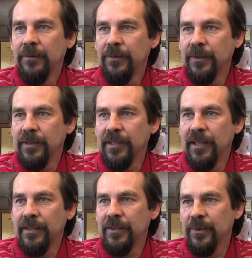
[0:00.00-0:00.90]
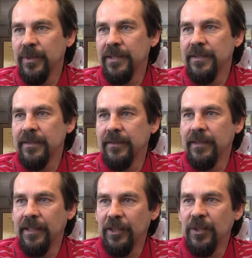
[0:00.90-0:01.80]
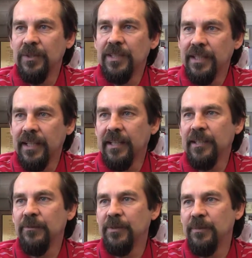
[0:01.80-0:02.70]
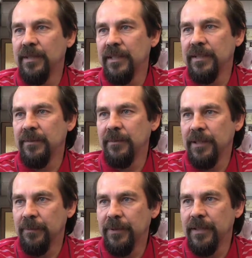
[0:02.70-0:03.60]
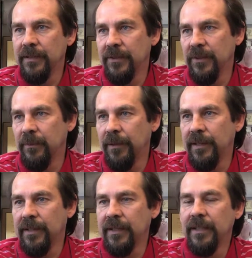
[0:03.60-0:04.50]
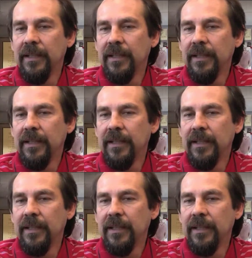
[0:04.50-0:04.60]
feel the consequences of that new genetic information being put into your body.